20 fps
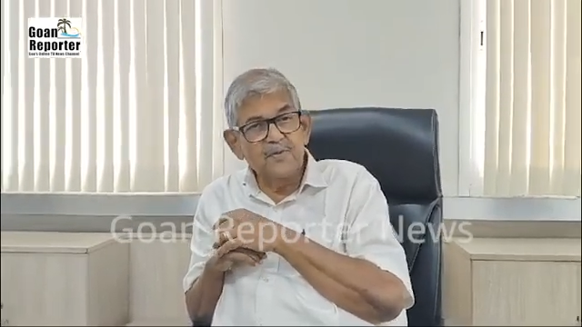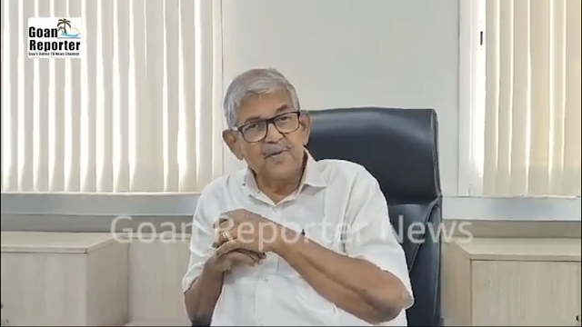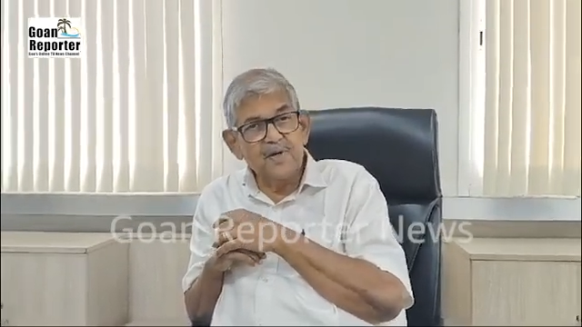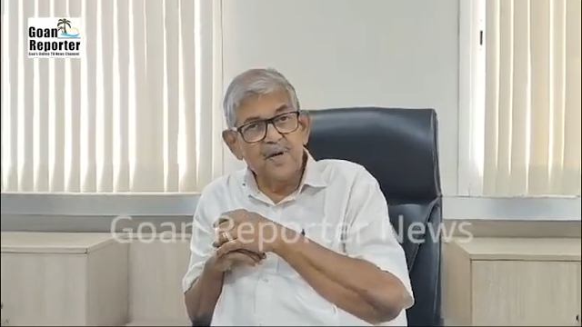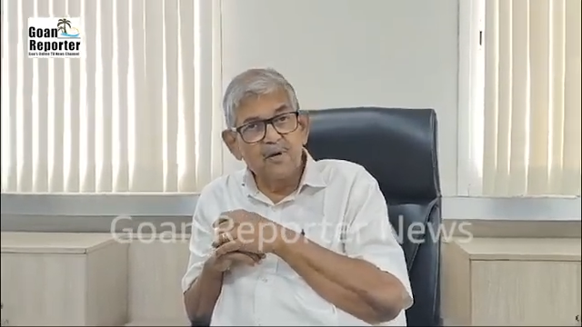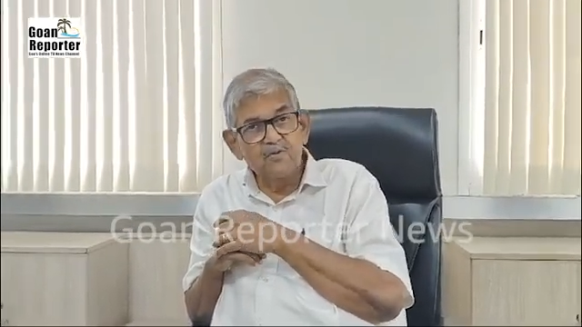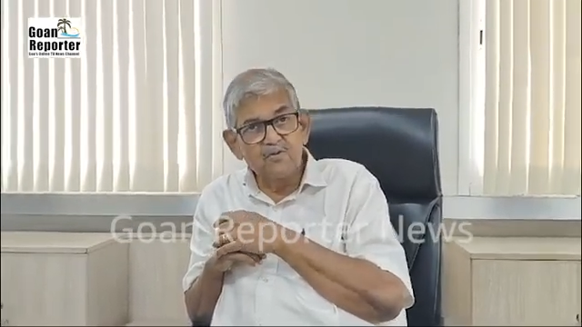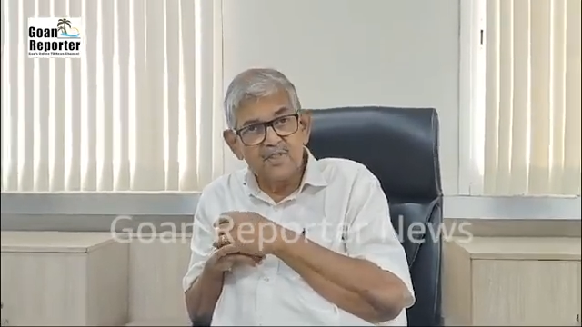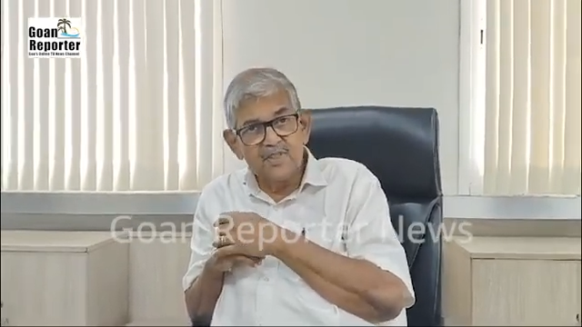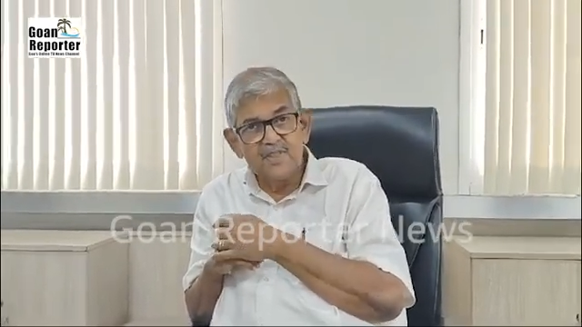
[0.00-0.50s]

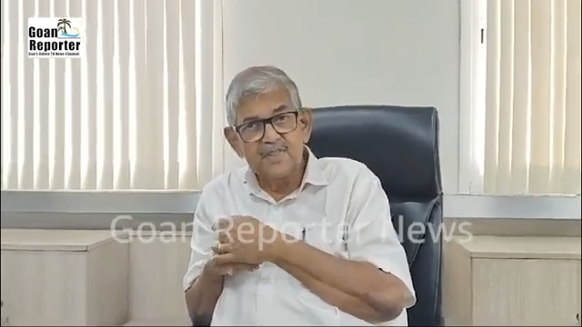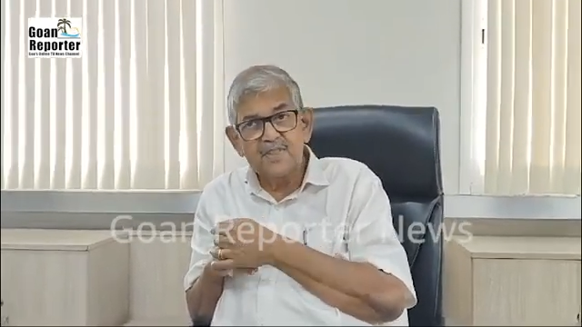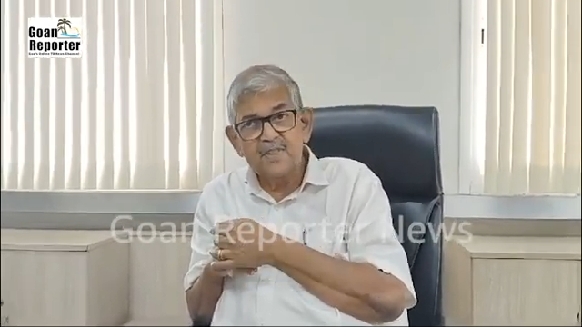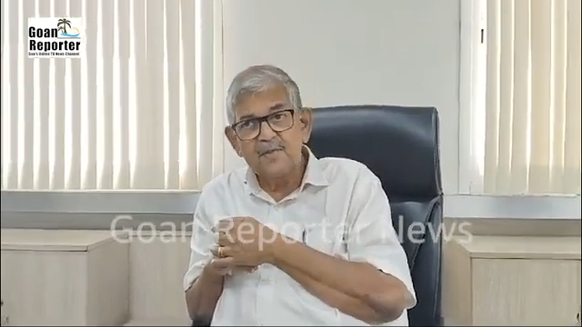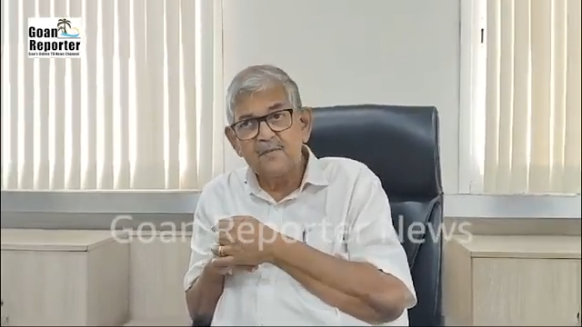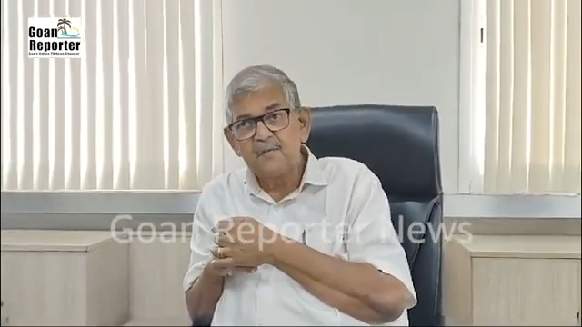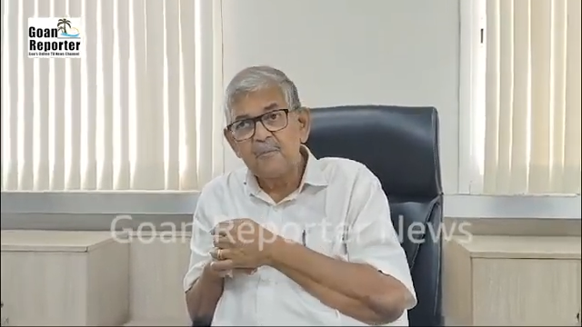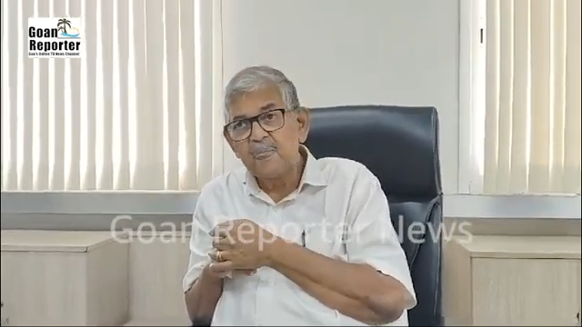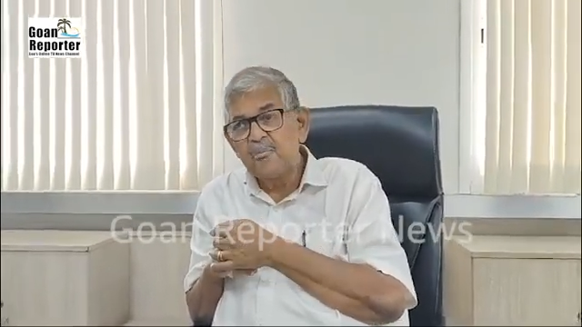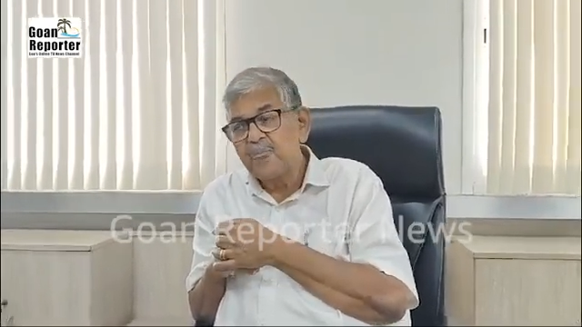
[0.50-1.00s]
houses
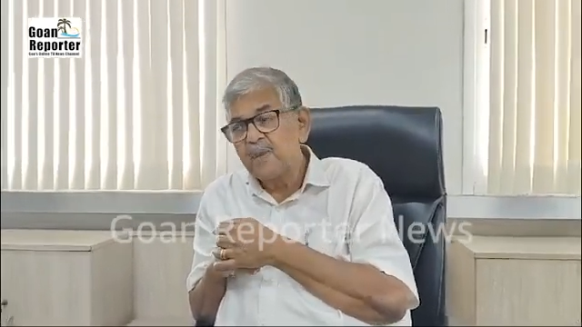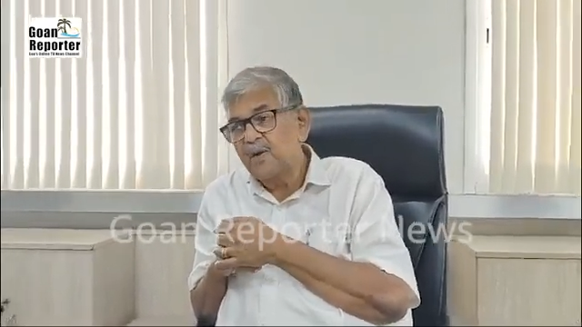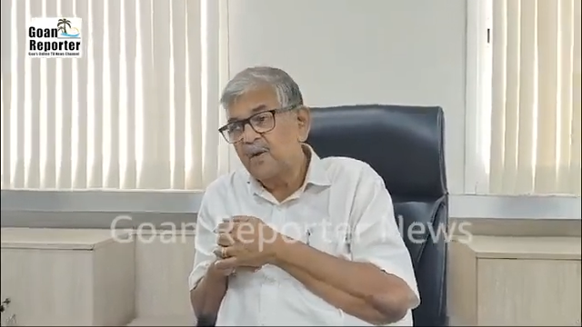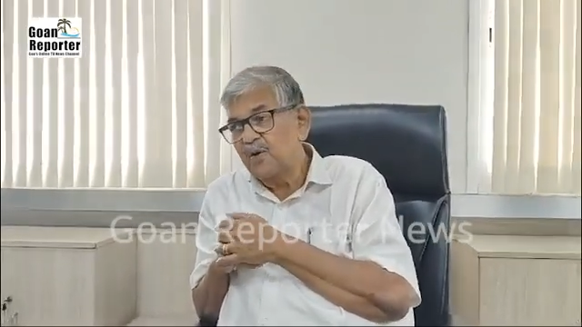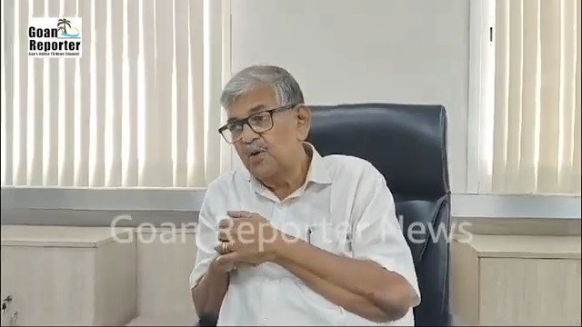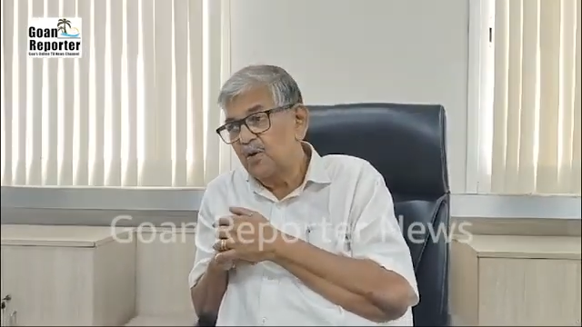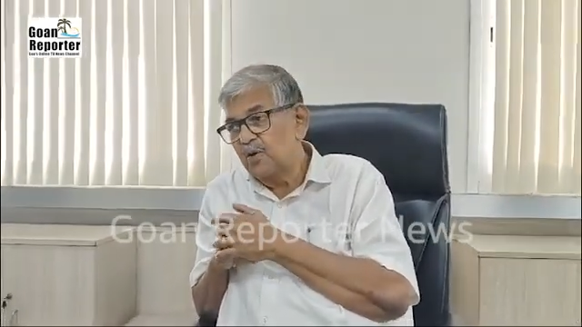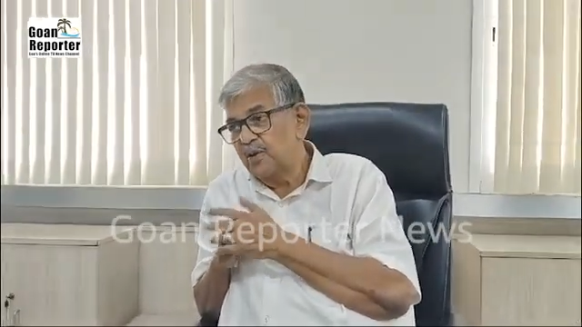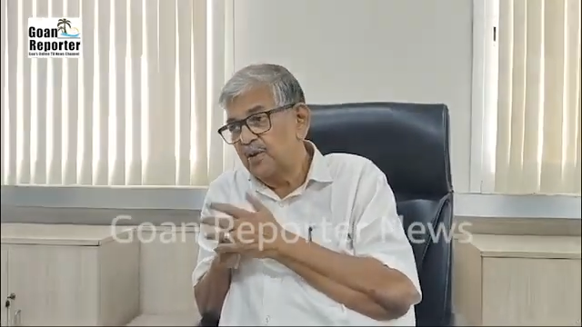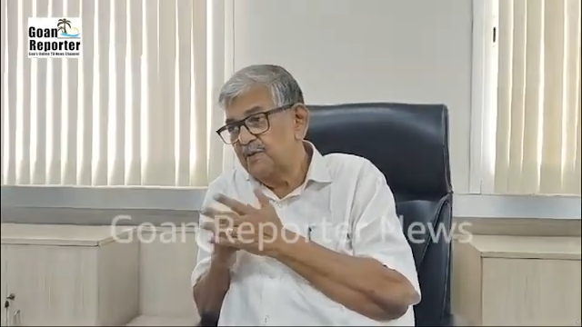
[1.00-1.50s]

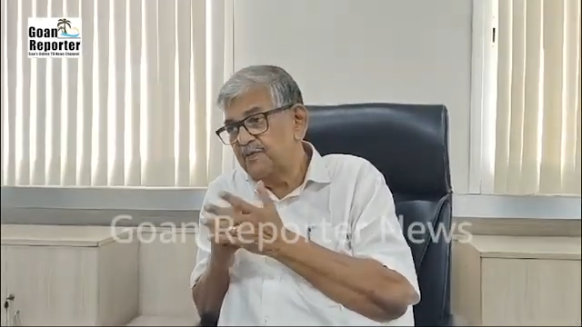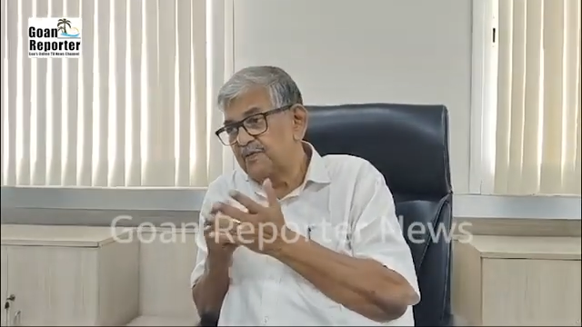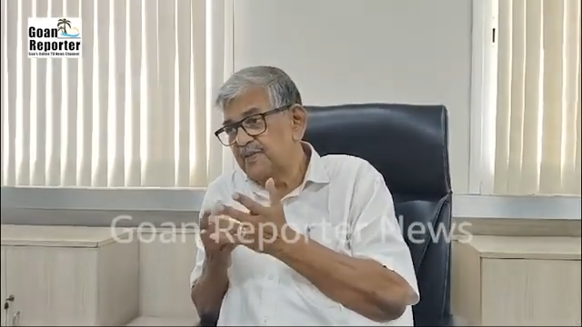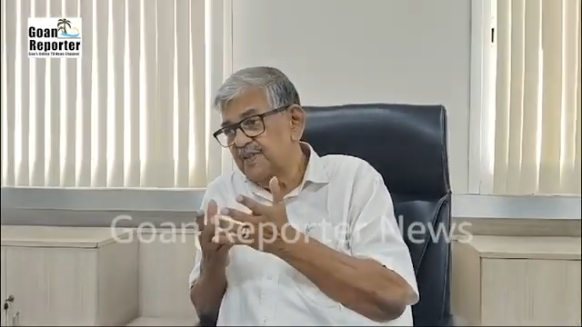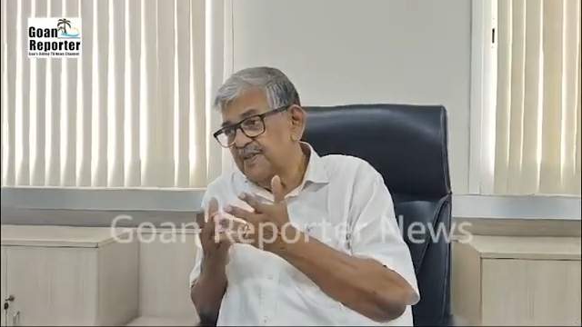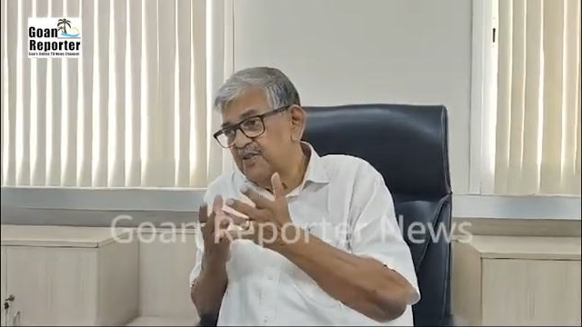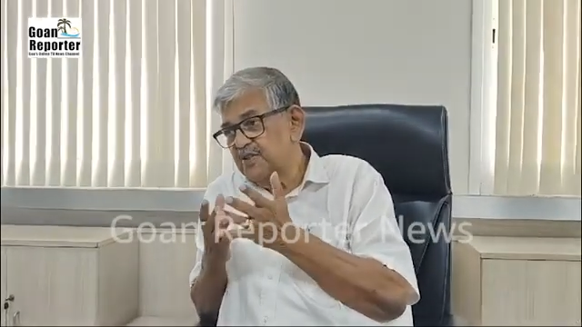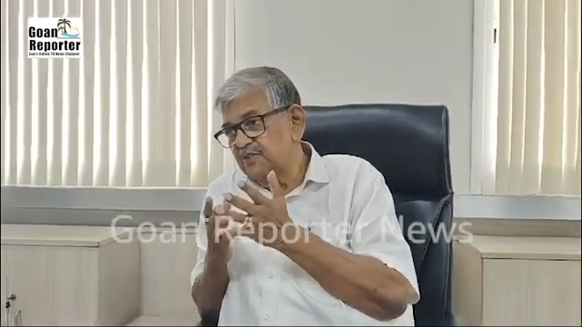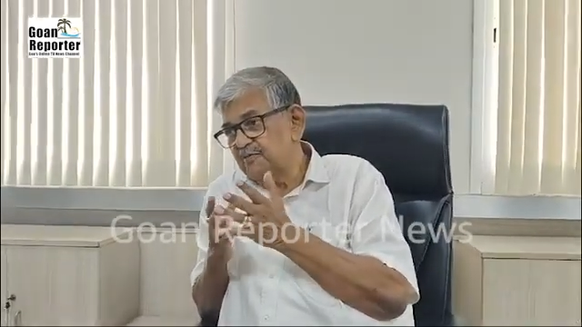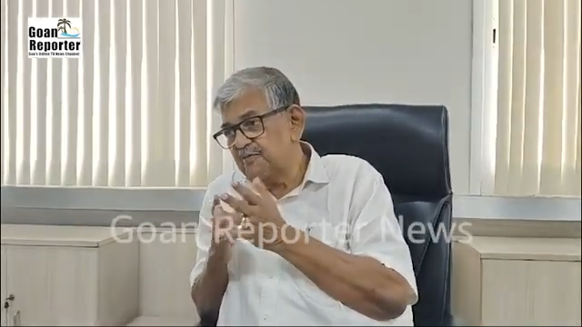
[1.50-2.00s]
on the
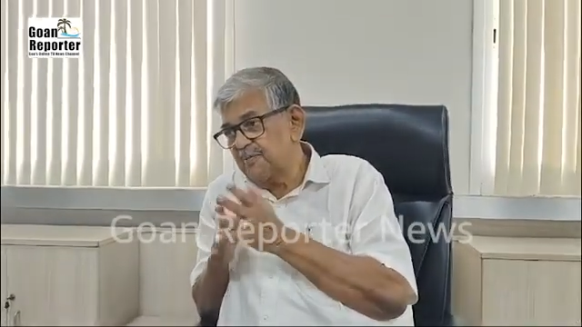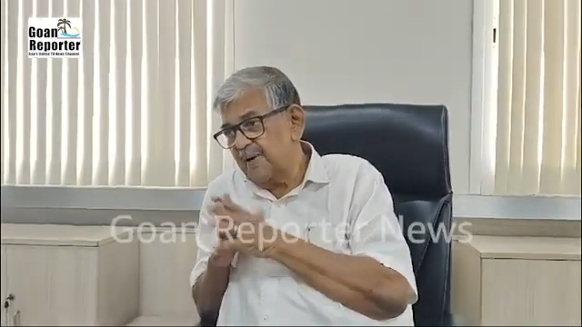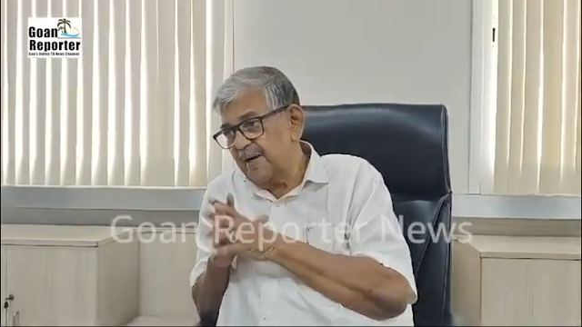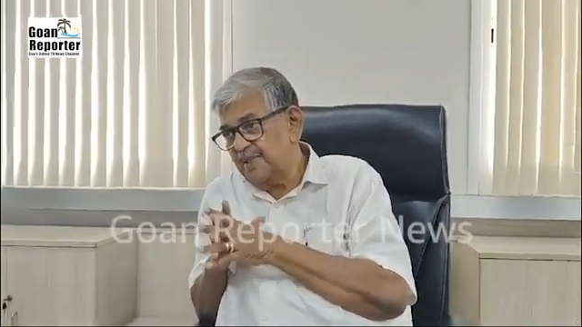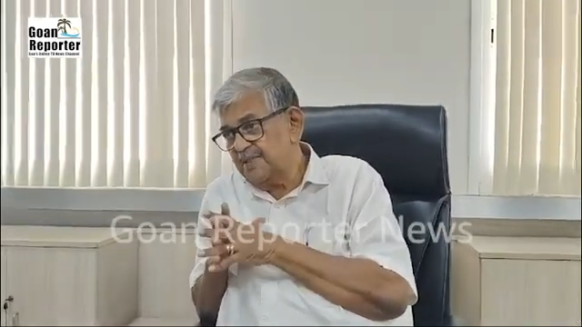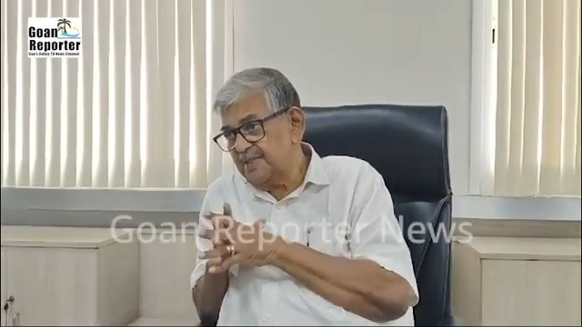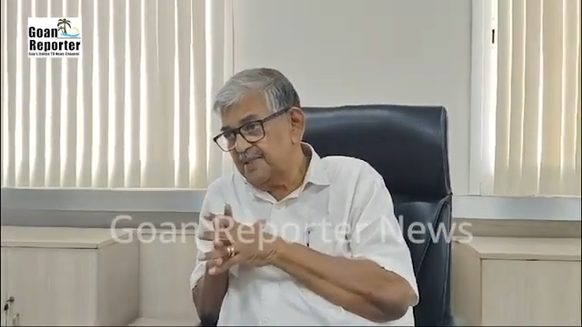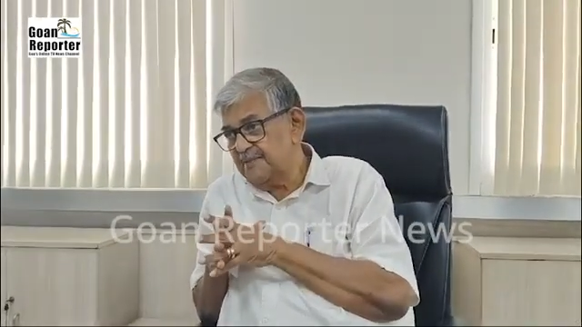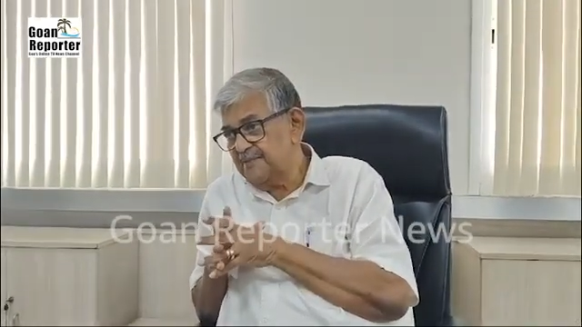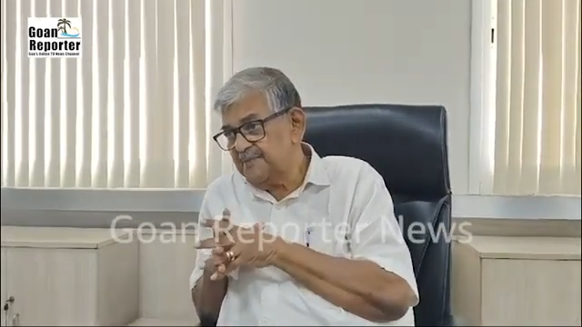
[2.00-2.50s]
1st of
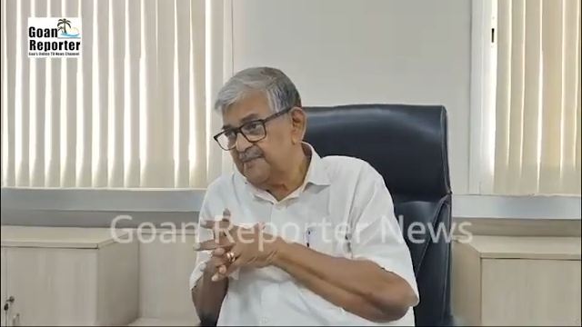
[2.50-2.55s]
March.